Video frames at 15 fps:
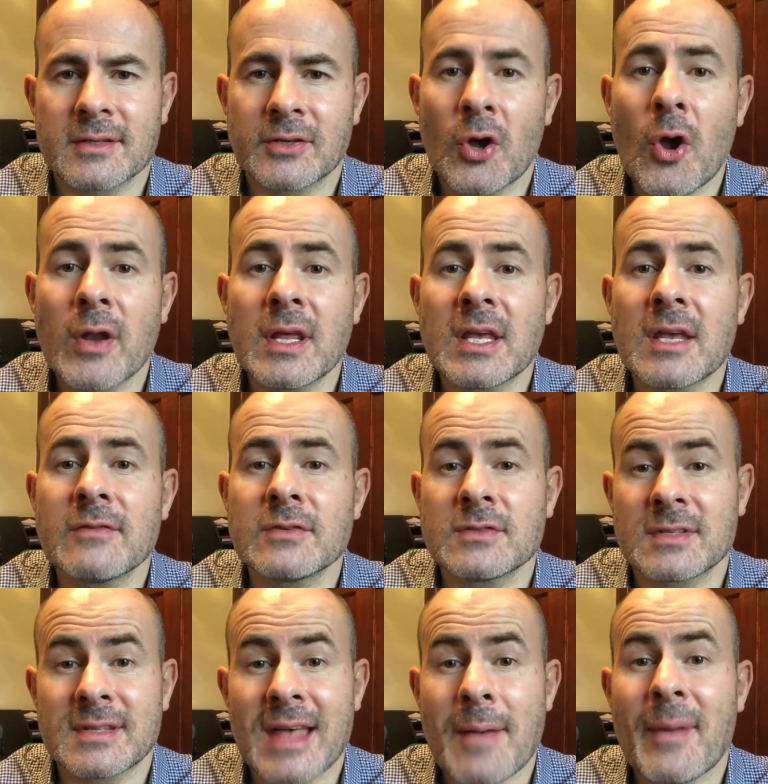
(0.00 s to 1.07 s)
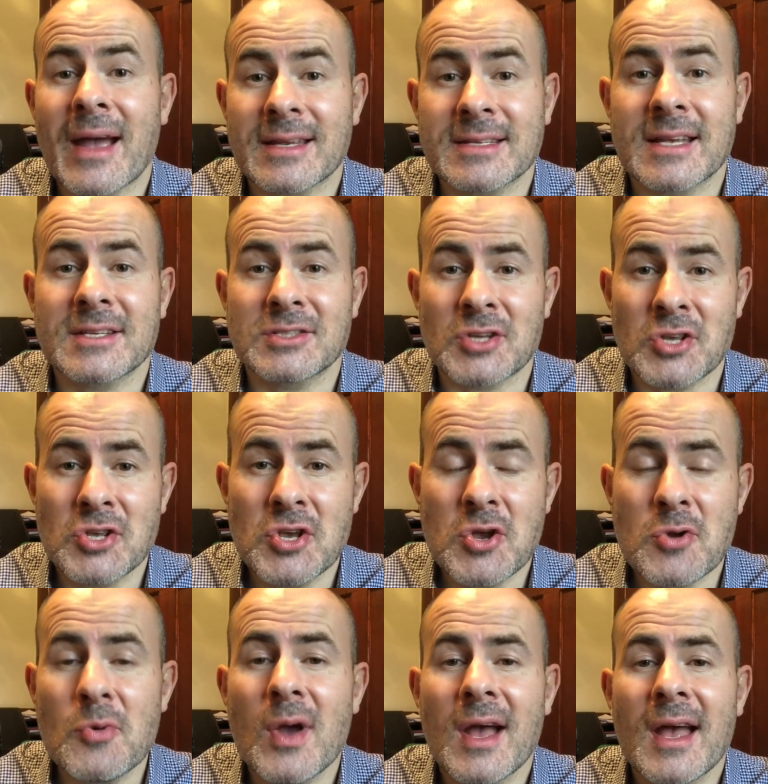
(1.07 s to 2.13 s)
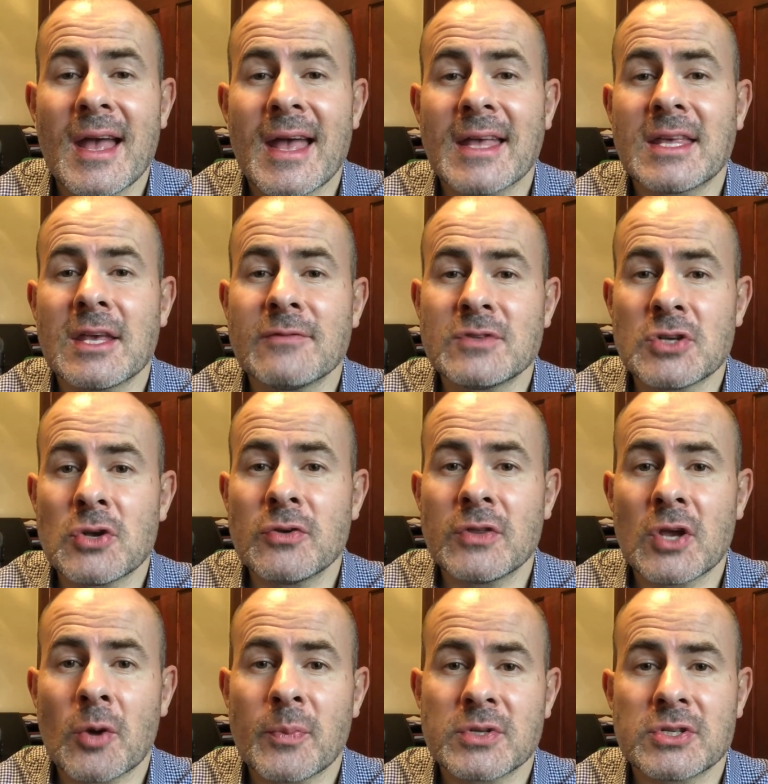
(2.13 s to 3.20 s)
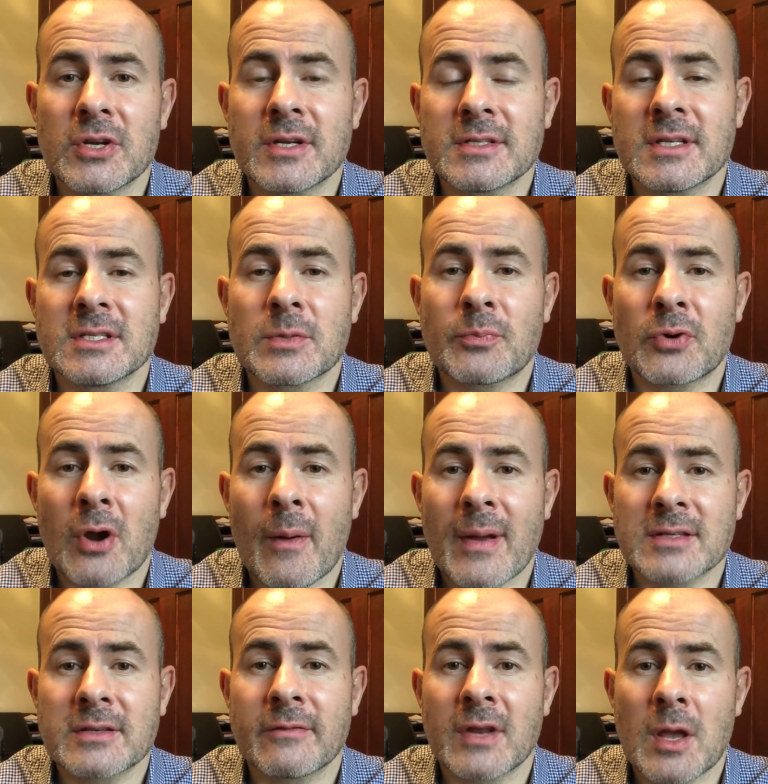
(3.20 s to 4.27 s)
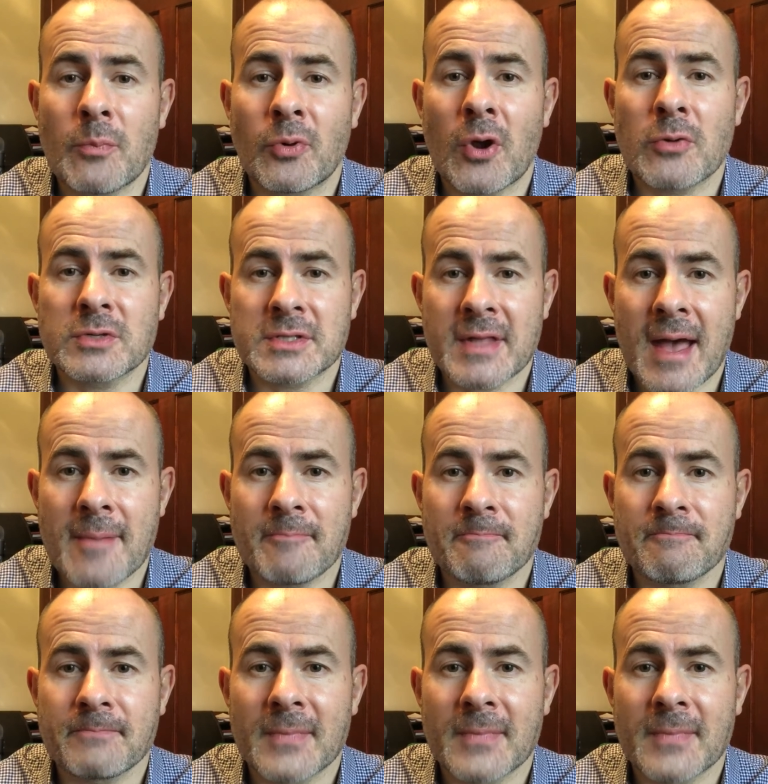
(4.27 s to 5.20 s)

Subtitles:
that not only gives them access to you, it gives you the opportunity to proactively approach them.